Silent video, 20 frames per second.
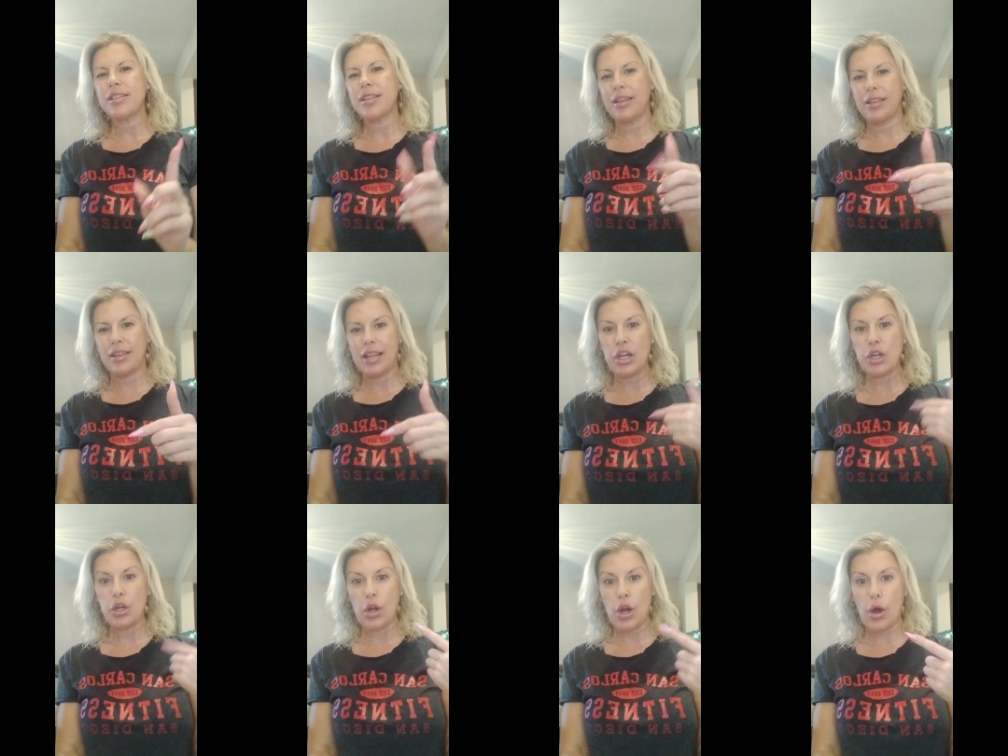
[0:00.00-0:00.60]
that
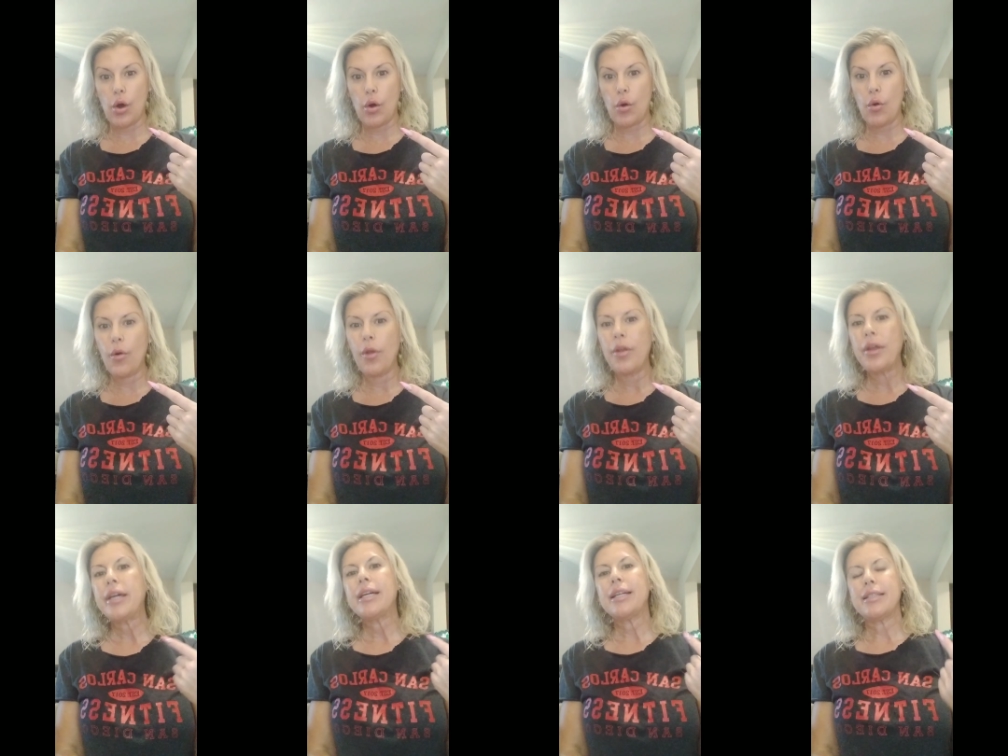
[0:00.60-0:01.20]
they know
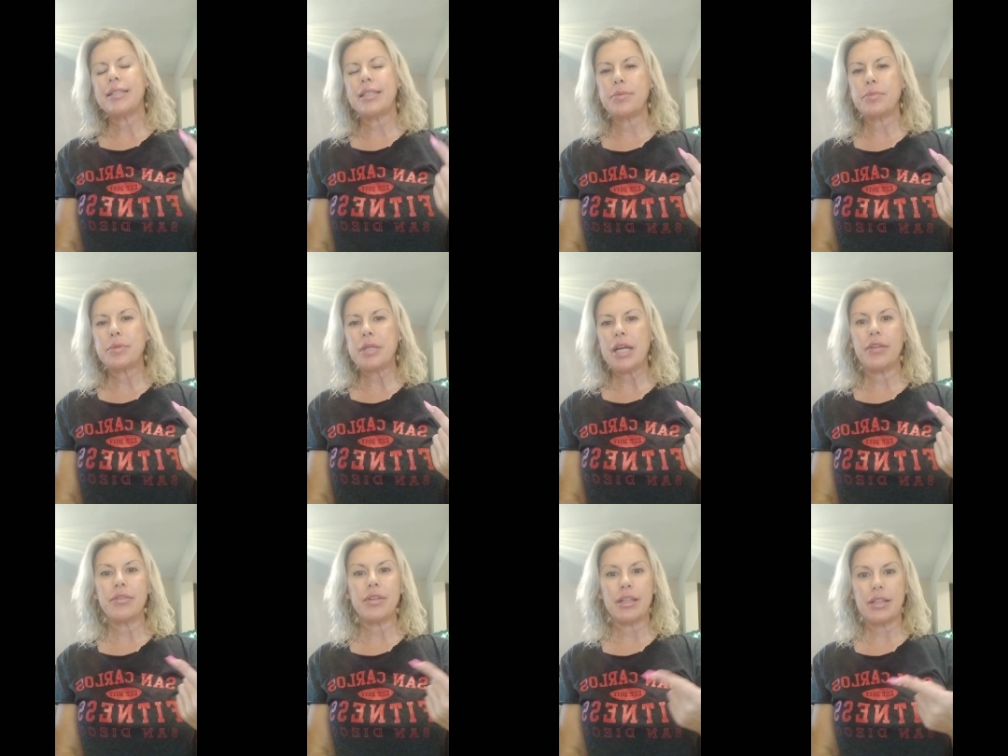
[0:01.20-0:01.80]
deep
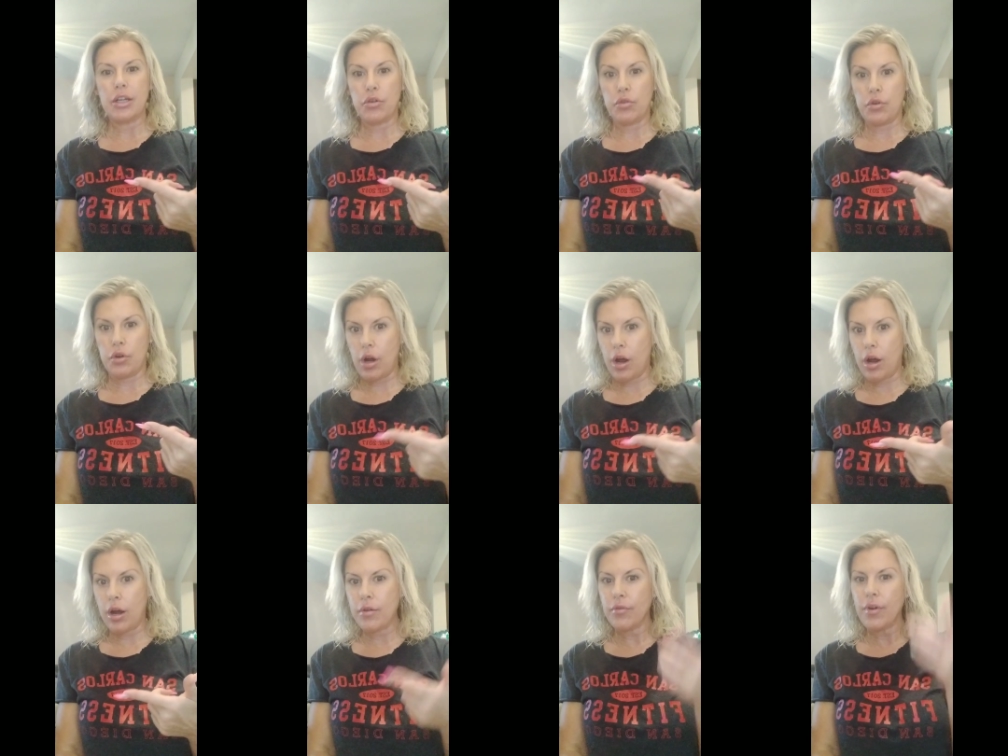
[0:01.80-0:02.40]
down that they're
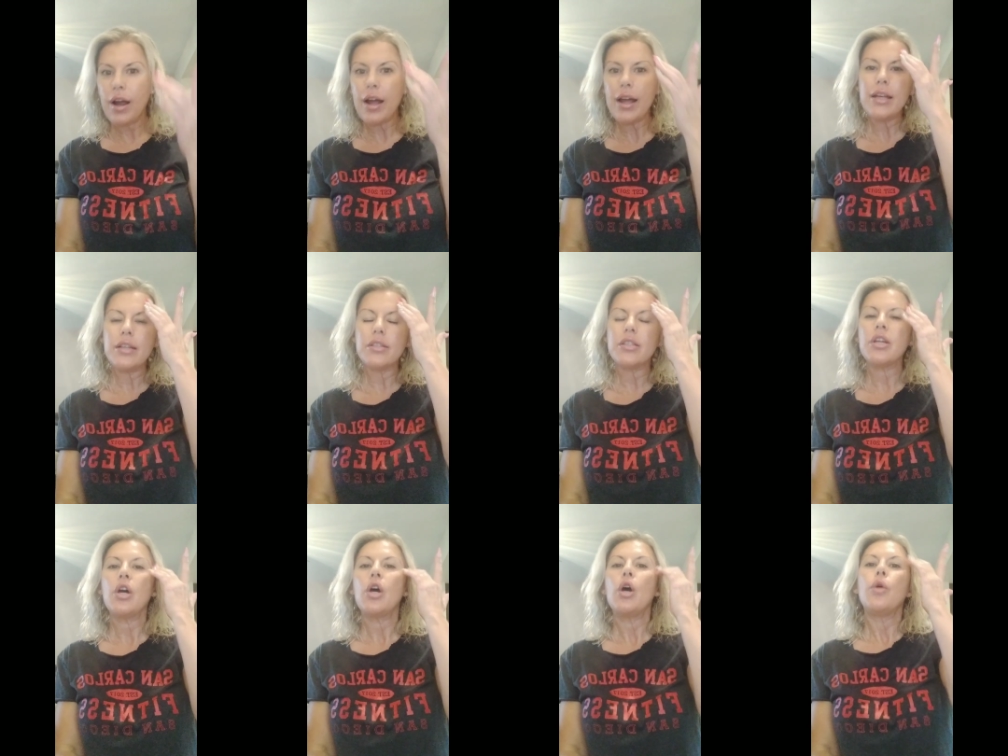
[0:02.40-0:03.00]
not
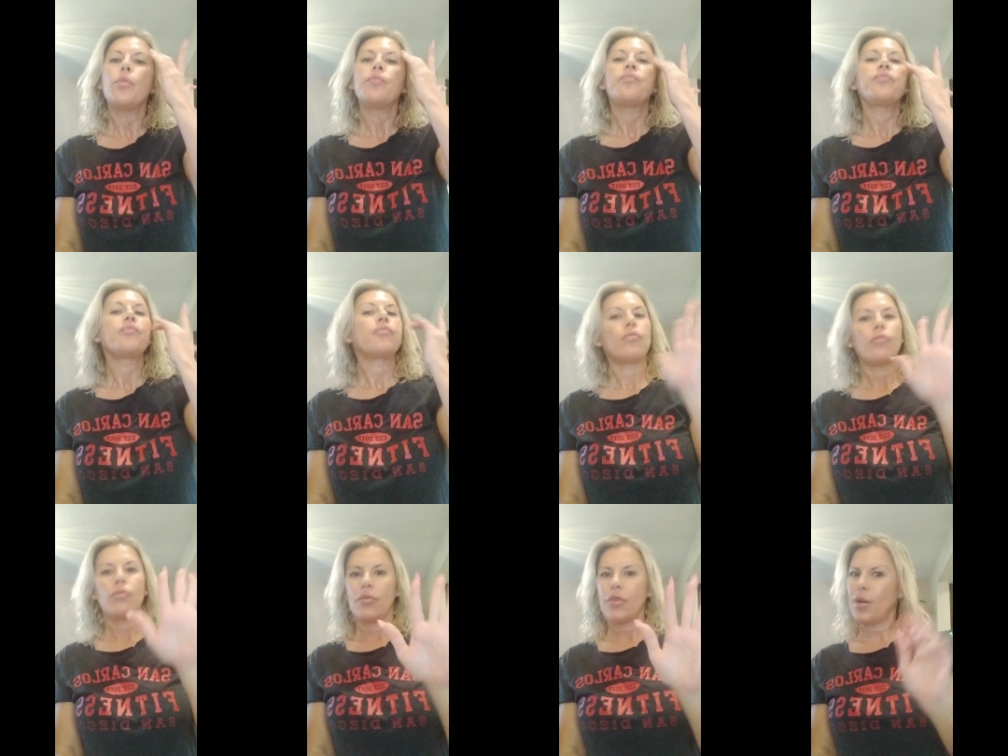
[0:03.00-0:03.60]
right,
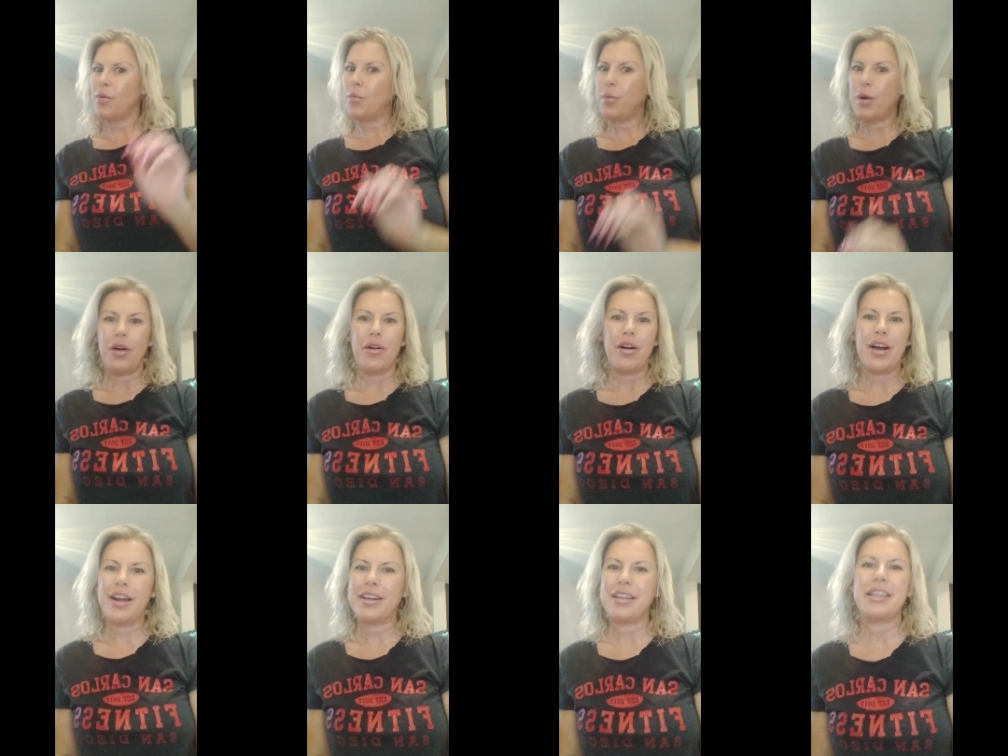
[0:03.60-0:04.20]
well,
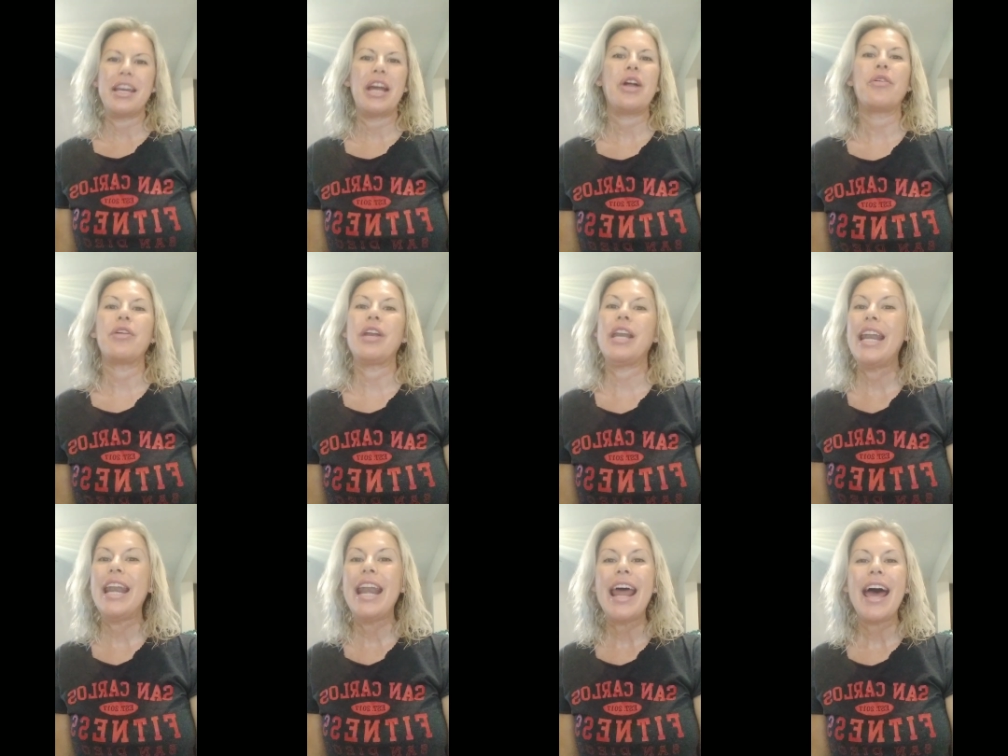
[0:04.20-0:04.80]
honey, they are
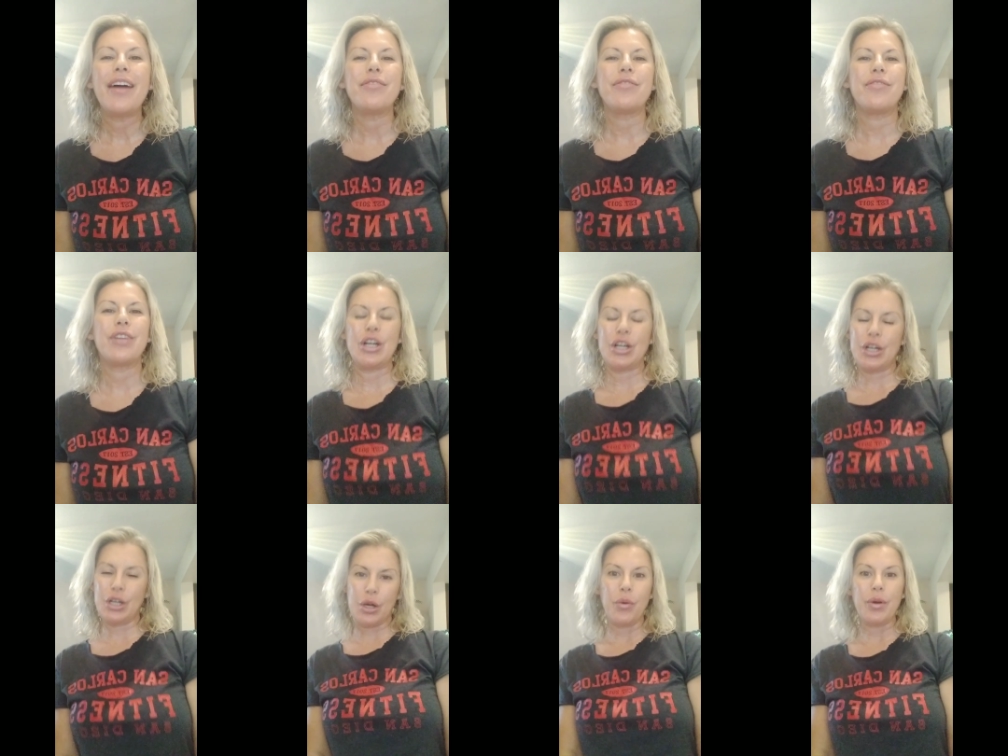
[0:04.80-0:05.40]

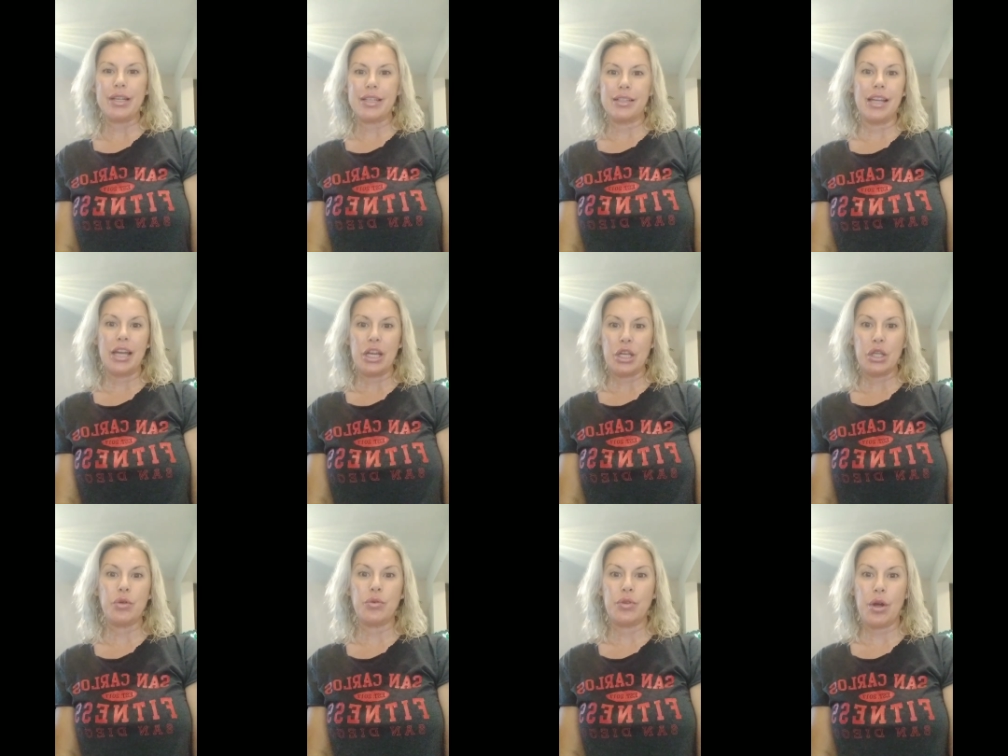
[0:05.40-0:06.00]
never going to
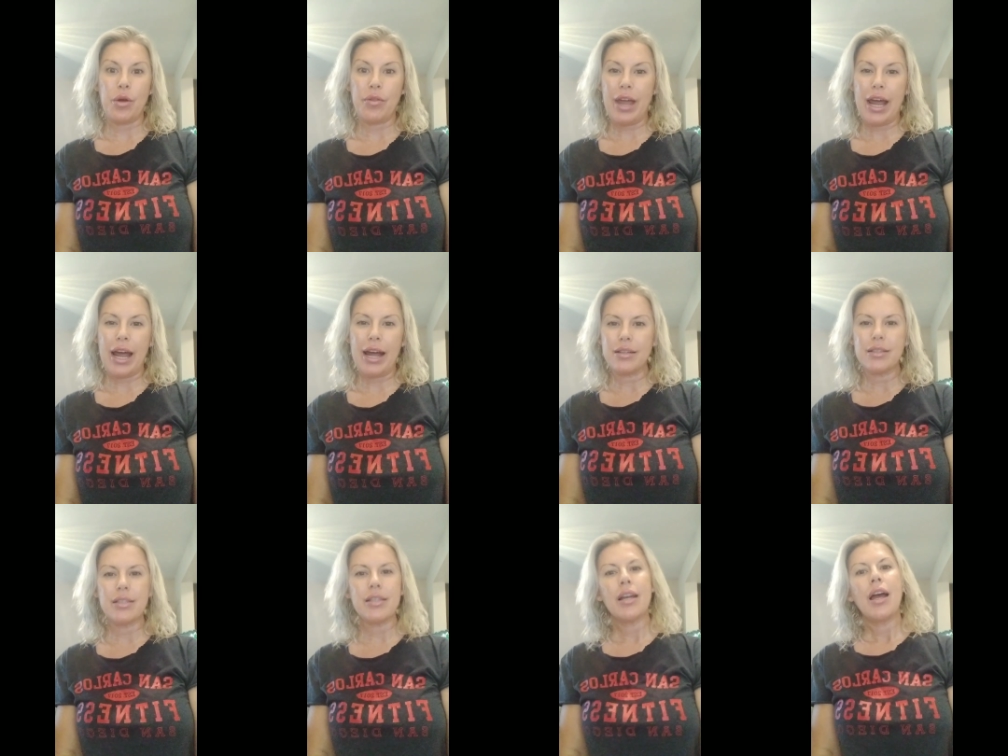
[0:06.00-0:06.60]
let you know
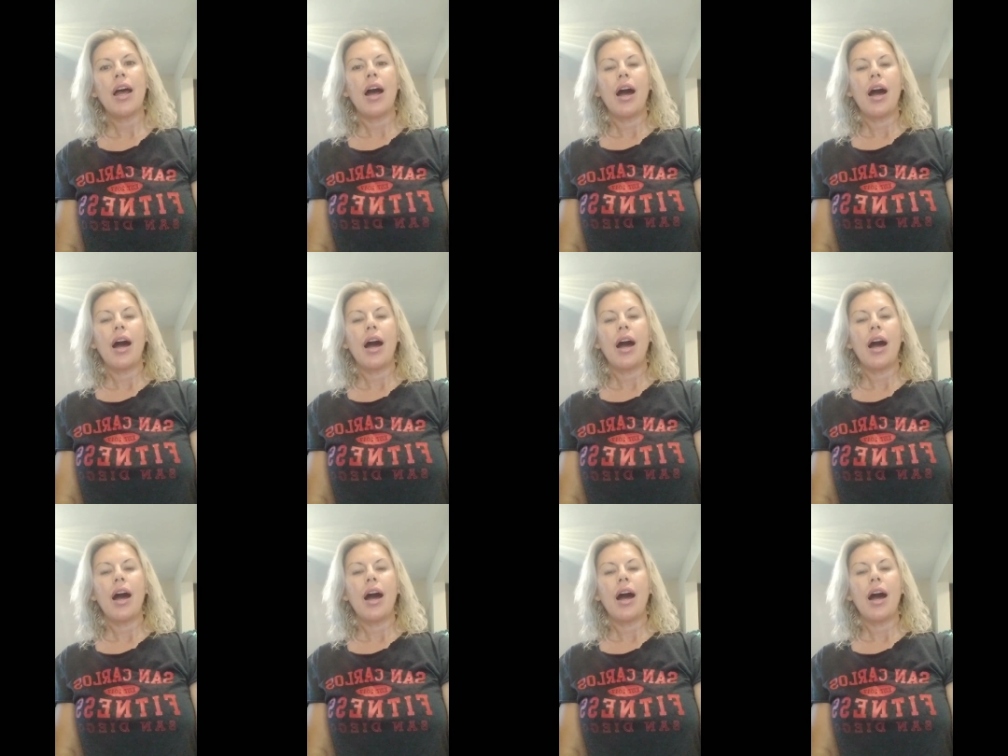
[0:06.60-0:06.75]
that.